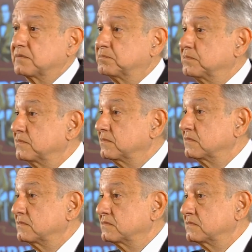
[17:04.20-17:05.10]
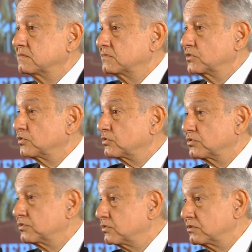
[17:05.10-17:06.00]
so let's
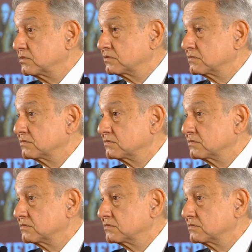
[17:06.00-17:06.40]
let them